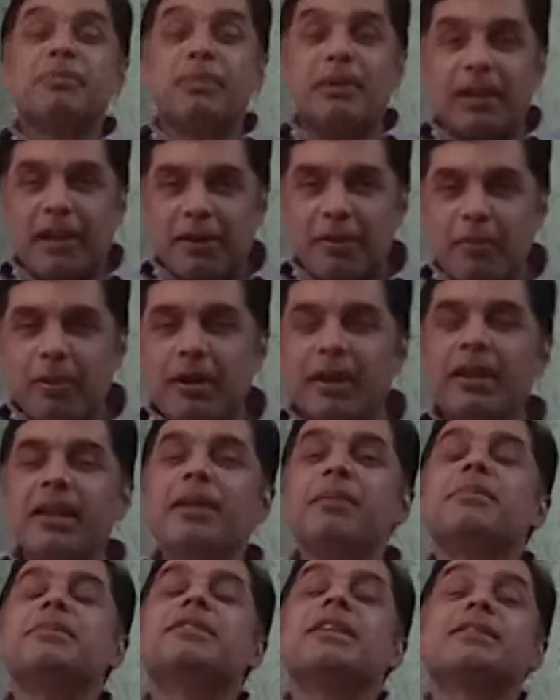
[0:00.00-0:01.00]

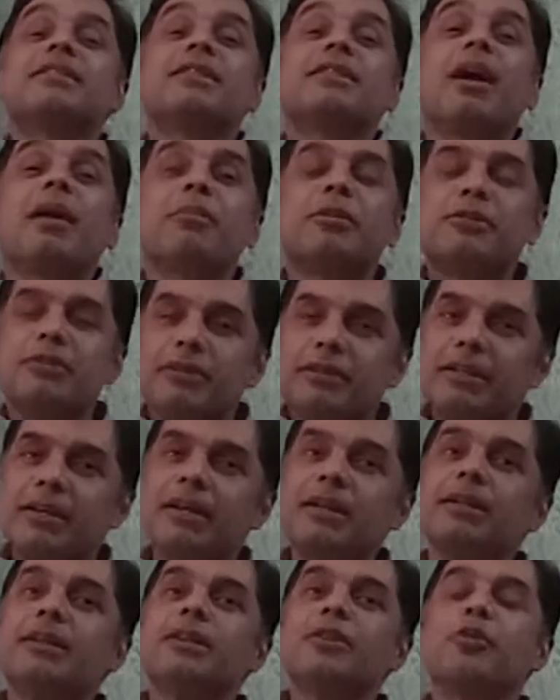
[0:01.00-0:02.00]
Bismillahirrahmanirrahim. This is Amir
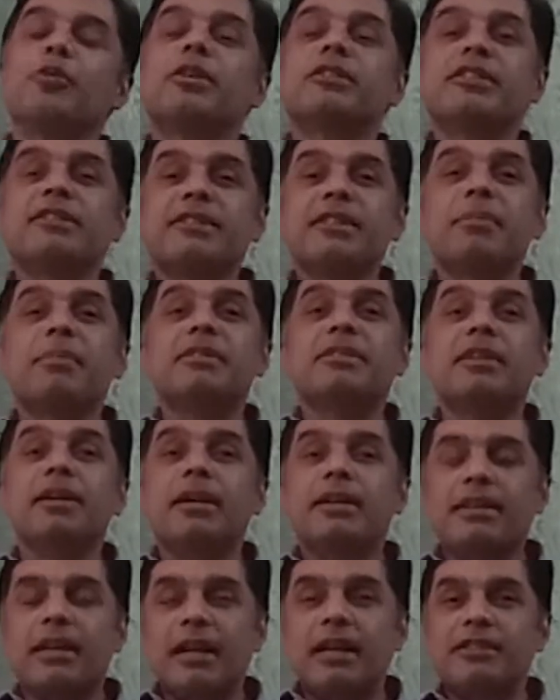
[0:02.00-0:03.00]
Sultan, QHSC
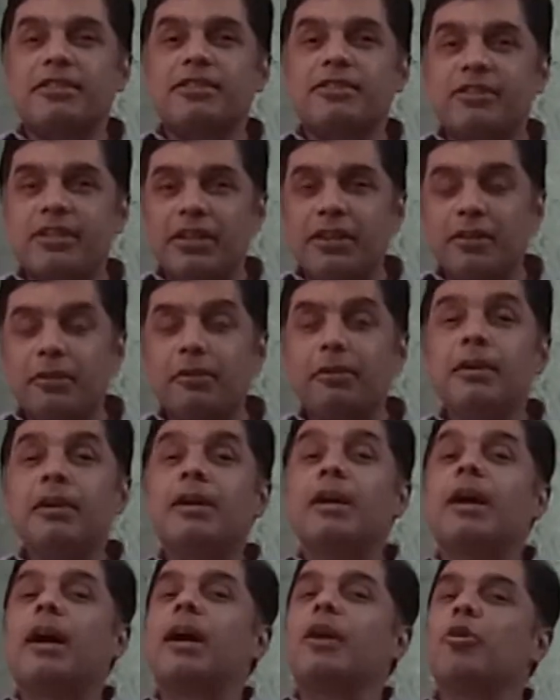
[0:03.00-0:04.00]
Business International CEO.
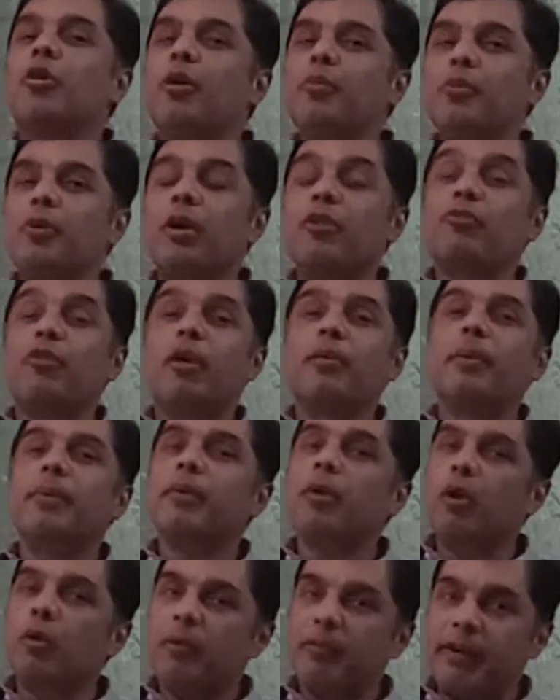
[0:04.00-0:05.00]
I hope you are
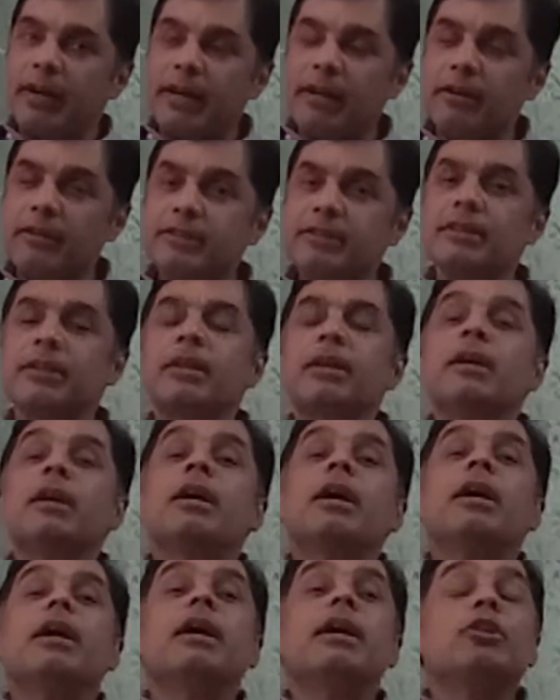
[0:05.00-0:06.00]
following all my videos.
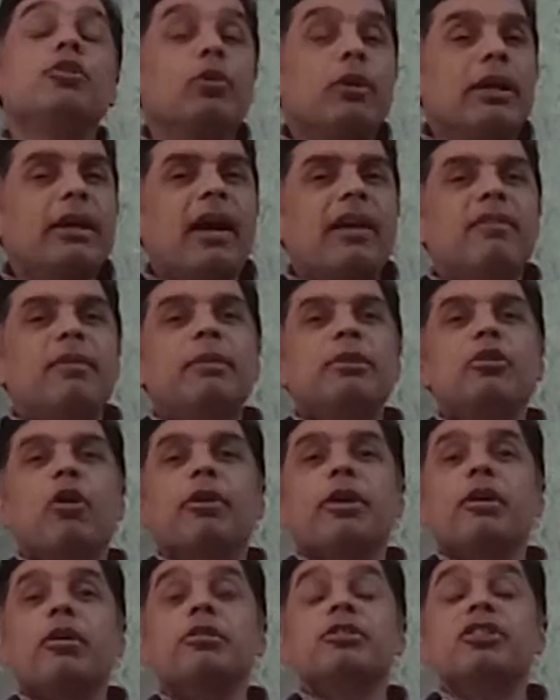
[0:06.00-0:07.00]
Today I will be
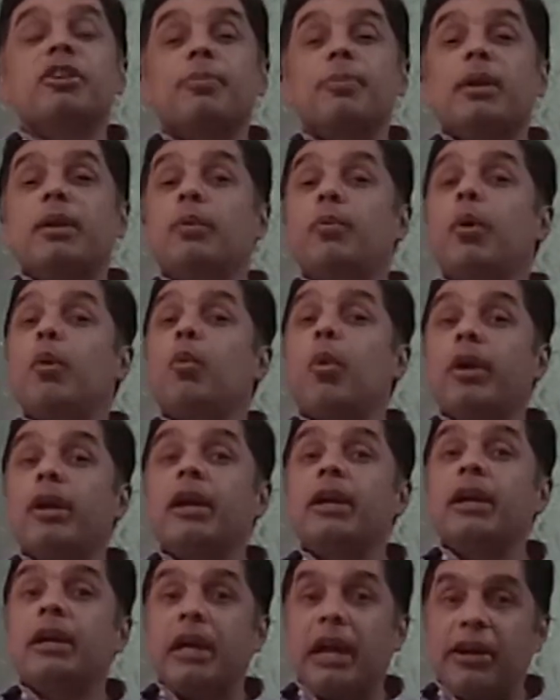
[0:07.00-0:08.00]
talking on chapter number
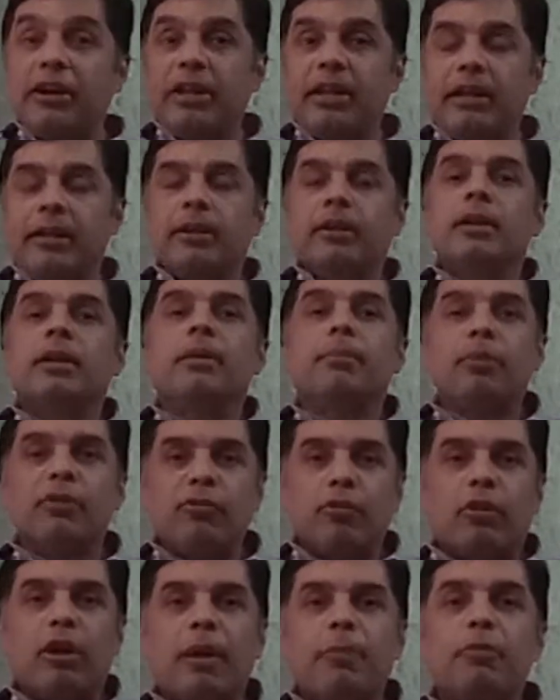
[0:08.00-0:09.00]
180.
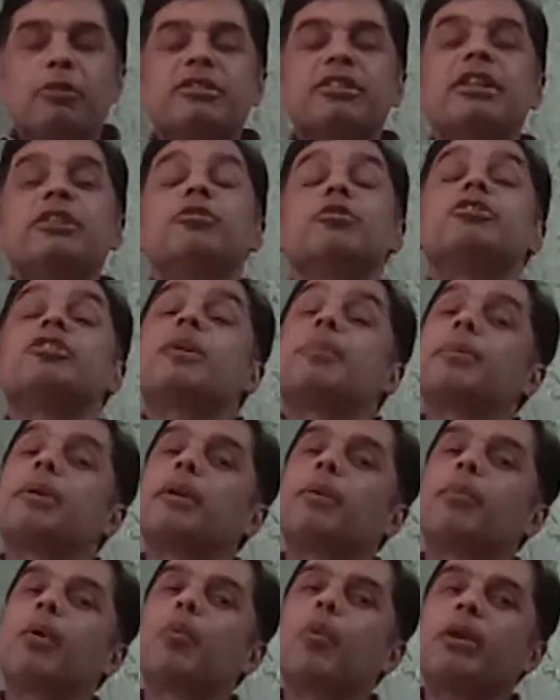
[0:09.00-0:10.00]
Before I proceed to chapter
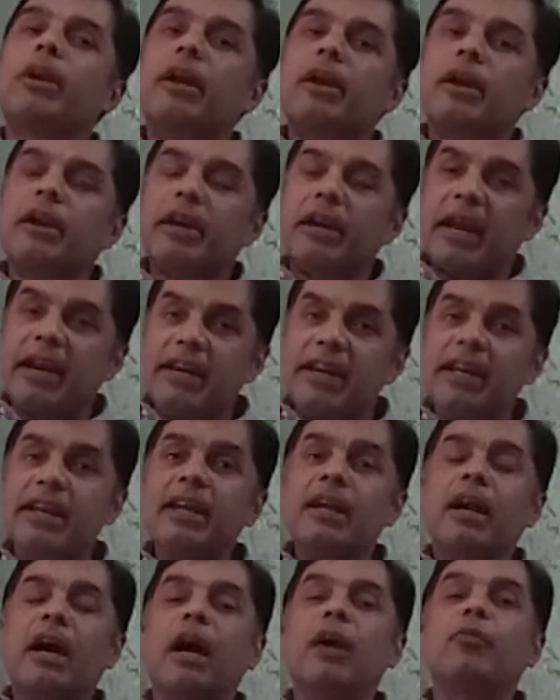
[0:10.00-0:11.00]
number
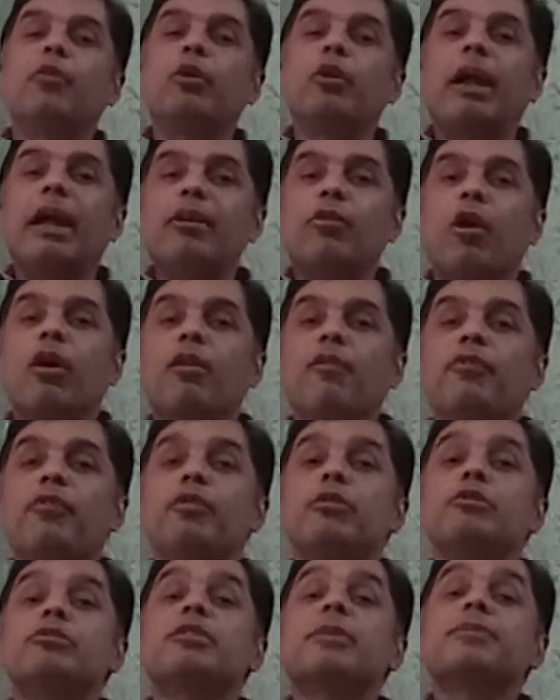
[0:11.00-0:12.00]
180, I would like all of
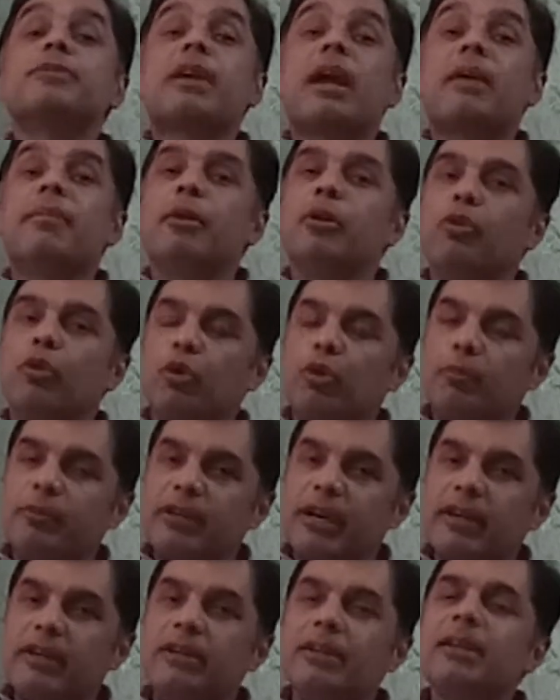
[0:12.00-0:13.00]
you to subscribe my YouTube
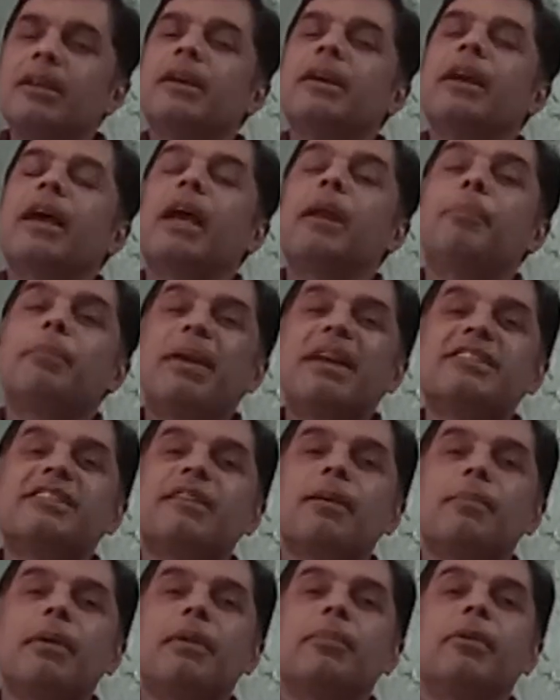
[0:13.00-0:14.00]
channel and press
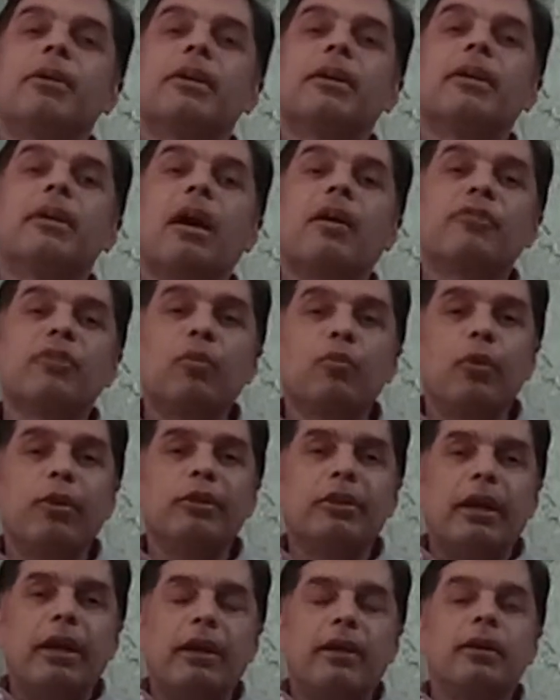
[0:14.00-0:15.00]
the bell button after
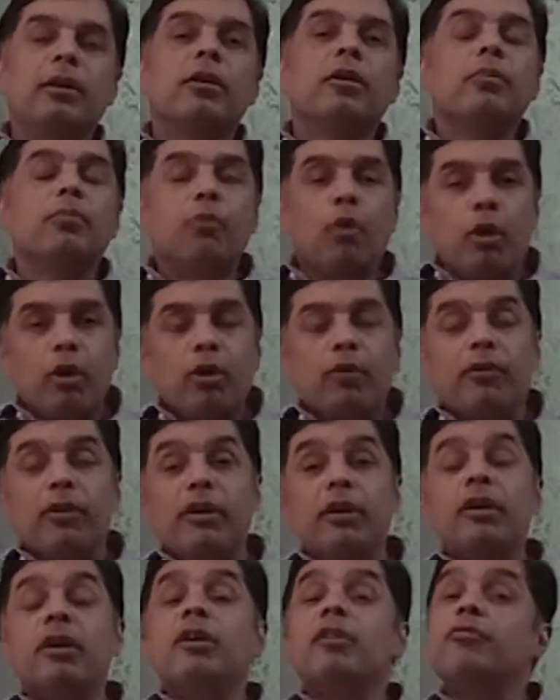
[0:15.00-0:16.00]
doing that.
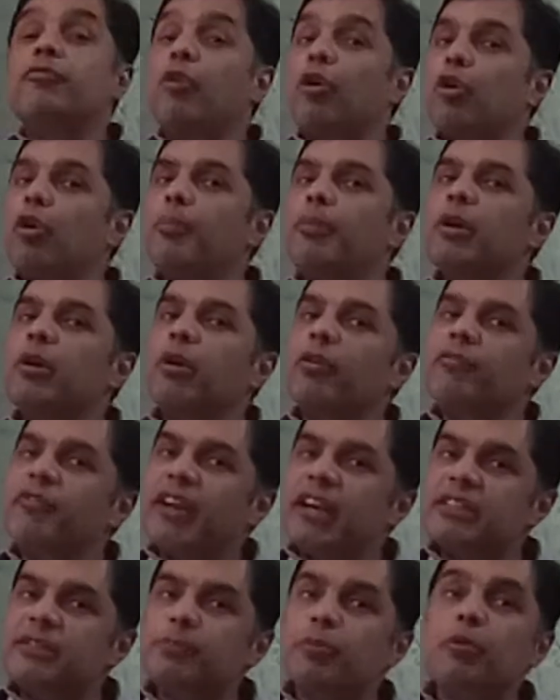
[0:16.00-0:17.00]
Moreover, follow me on
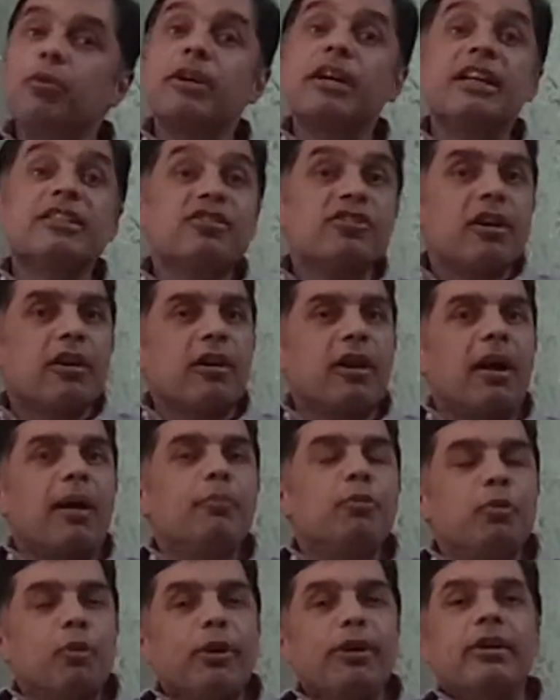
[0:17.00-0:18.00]
Facebook,
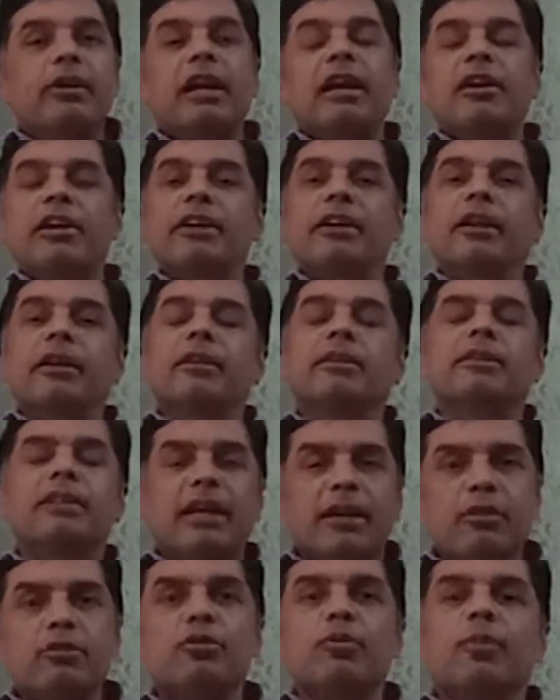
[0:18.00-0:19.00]
Instagram, Twitter and LinkedIn.
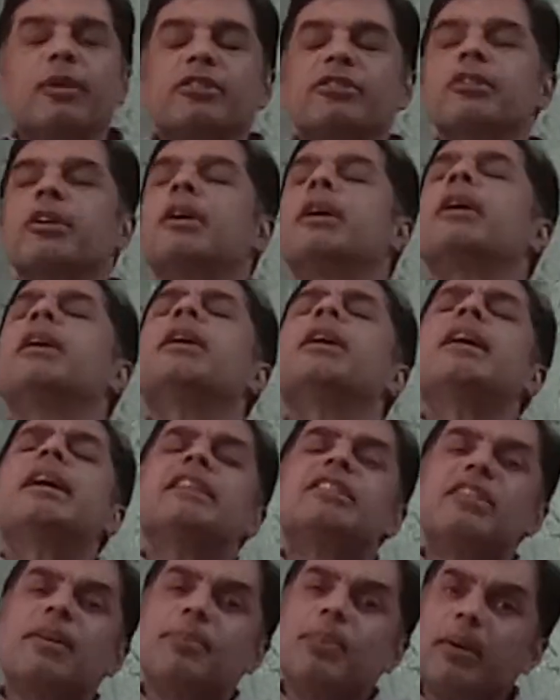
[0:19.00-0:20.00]
Thank you so much.
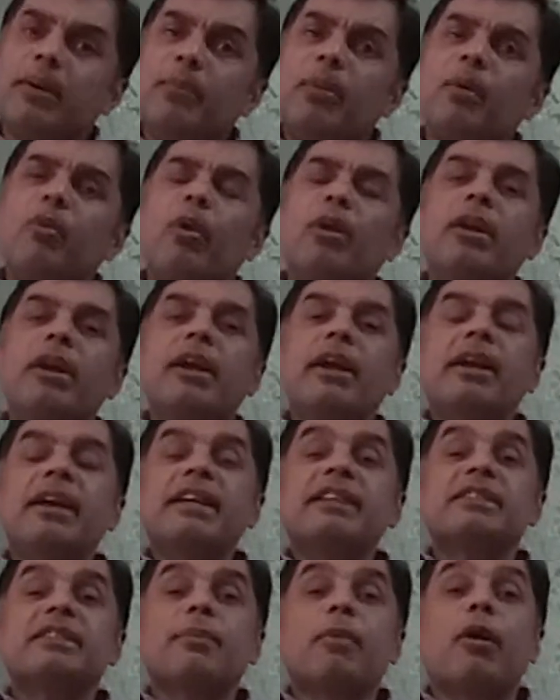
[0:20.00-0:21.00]
Chapter number
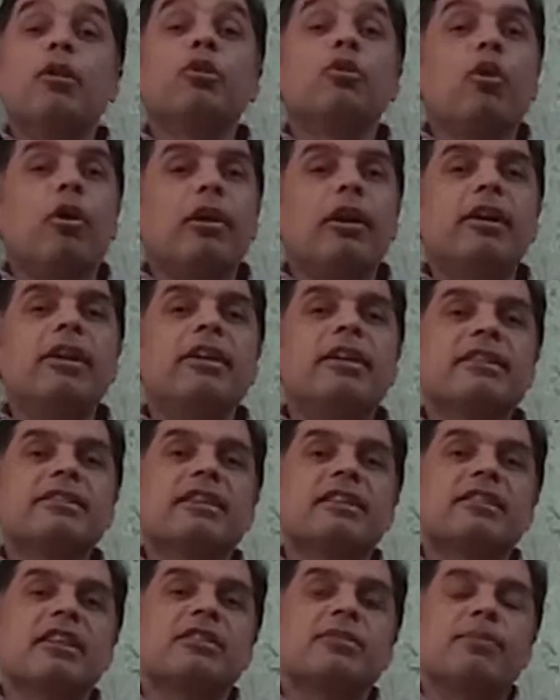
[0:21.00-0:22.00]
180 is about quality
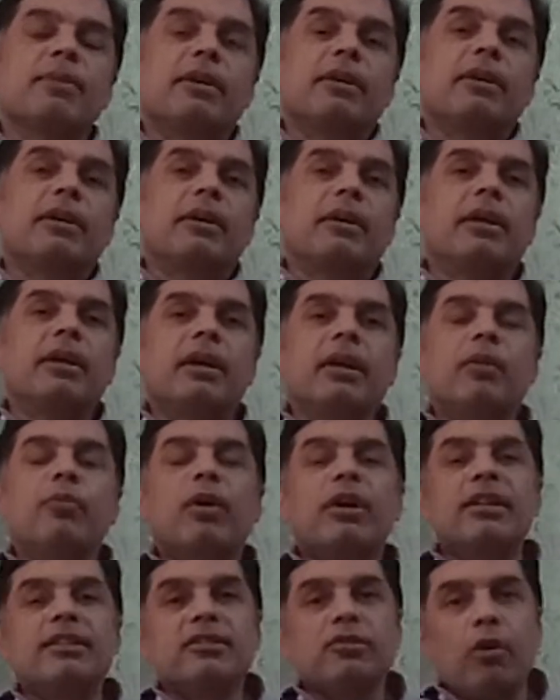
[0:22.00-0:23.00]
risk assessment.
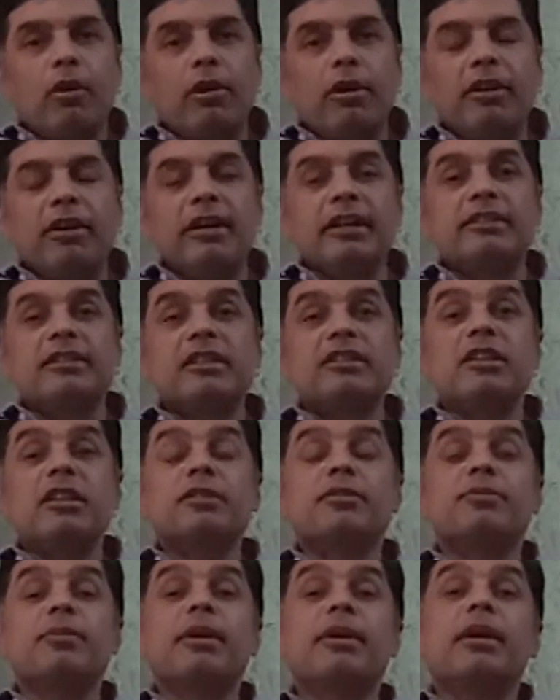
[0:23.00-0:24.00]
What is quality risk
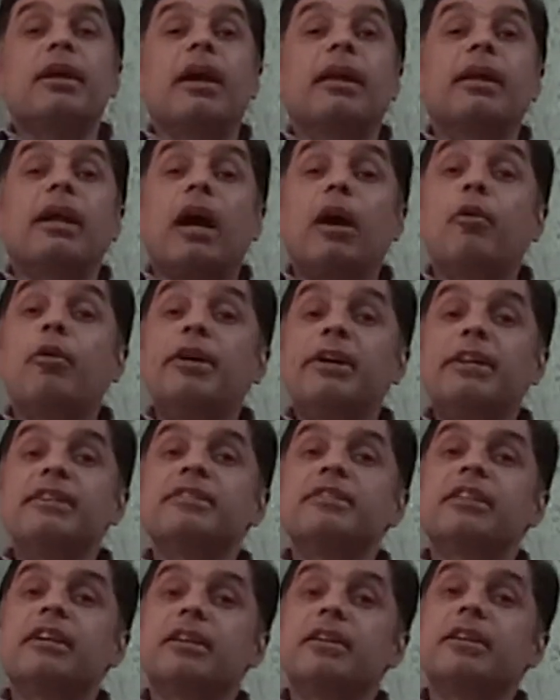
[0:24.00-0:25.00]
assessment and how it
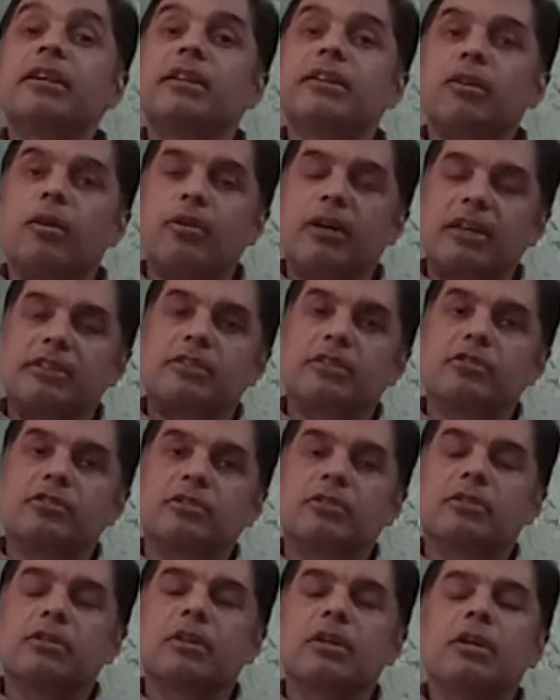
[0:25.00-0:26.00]
is done in the organization?